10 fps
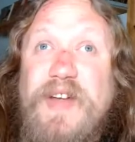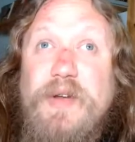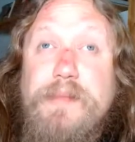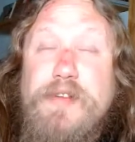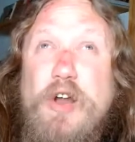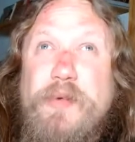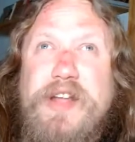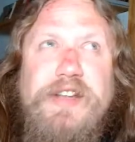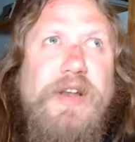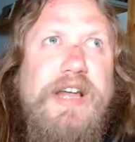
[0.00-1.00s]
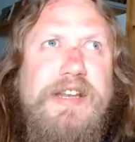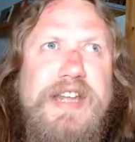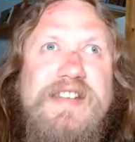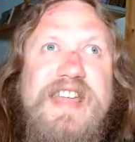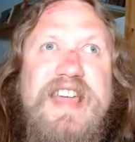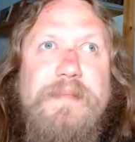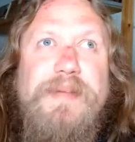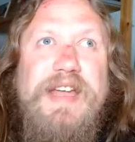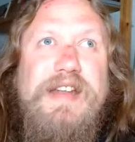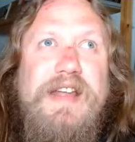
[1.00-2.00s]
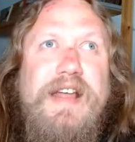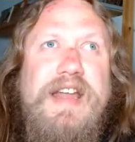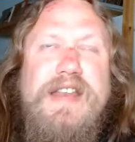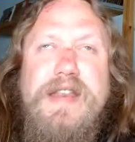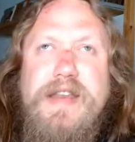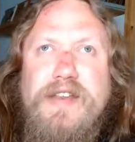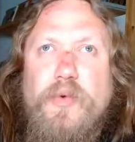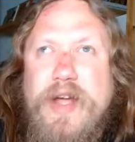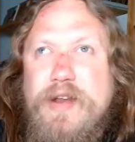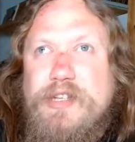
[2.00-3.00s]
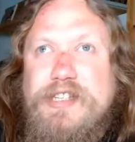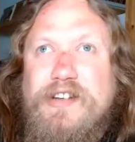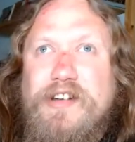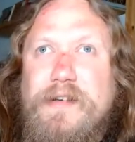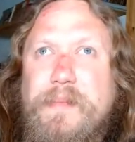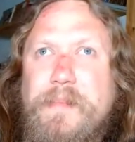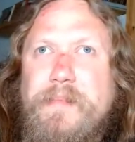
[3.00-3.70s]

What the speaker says: very appropriate to like a D&D campaign in the way it was done.